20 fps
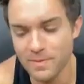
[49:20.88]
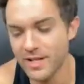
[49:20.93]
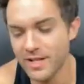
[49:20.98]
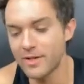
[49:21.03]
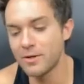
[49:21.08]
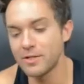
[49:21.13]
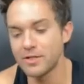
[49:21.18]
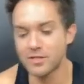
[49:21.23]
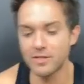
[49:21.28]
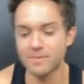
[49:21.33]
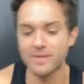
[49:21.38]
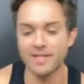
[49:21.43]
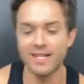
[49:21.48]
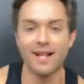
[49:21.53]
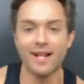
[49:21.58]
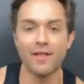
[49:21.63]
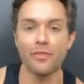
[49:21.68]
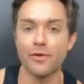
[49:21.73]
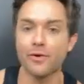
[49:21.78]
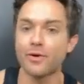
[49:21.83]
only took me
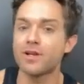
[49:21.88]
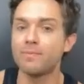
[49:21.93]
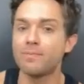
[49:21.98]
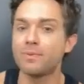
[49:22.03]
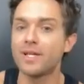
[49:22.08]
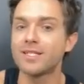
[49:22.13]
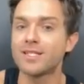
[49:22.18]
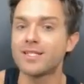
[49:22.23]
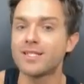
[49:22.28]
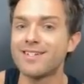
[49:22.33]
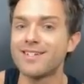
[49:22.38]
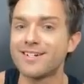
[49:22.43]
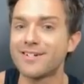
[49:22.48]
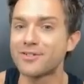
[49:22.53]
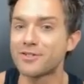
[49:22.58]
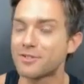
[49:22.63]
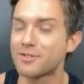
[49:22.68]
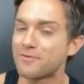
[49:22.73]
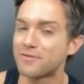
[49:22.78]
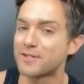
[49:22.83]
like 30 plus
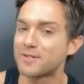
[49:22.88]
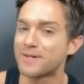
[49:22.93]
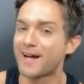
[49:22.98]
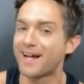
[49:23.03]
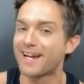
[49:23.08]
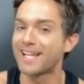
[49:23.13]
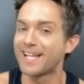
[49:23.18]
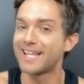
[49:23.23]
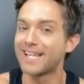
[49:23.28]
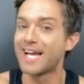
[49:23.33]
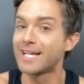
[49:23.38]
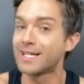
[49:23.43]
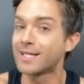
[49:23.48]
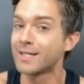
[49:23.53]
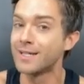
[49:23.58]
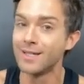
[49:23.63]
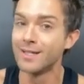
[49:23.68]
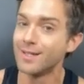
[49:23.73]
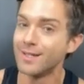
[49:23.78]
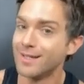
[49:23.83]
years to figure out I like
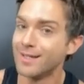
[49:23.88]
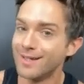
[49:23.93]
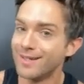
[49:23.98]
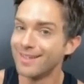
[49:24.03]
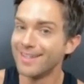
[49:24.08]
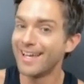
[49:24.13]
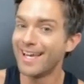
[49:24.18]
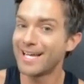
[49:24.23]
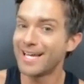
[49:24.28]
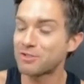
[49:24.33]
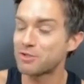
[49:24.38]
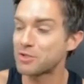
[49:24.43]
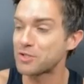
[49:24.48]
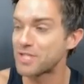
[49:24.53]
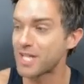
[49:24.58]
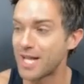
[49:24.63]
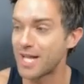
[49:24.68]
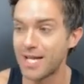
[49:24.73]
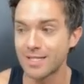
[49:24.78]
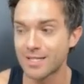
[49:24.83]

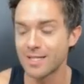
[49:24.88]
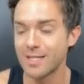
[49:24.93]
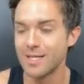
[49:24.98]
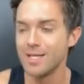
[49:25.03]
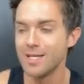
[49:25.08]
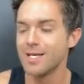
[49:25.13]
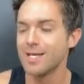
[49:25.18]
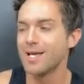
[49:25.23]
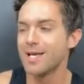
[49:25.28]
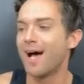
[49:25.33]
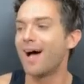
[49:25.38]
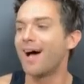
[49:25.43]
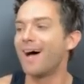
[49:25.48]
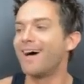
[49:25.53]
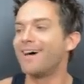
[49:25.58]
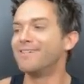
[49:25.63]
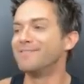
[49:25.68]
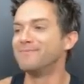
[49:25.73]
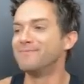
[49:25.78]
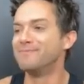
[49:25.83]
exercise.
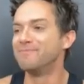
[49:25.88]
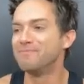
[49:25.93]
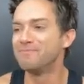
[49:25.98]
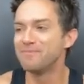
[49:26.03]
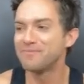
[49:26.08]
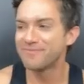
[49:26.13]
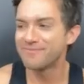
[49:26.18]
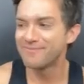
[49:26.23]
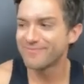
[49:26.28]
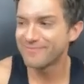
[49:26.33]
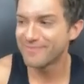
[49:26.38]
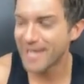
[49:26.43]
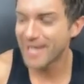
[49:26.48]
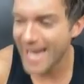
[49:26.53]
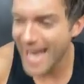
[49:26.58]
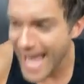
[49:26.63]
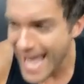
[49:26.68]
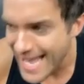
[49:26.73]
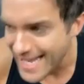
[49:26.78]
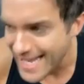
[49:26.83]
But
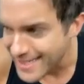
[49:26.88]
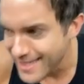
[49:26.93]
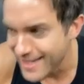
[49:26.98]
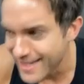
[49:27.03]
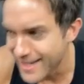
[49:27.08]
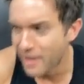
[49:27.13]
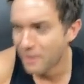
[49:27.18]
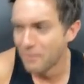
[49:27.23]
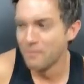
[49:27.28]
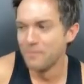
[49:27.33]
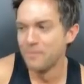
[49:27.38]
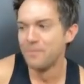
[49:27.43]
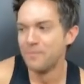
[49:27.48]
hey, you know,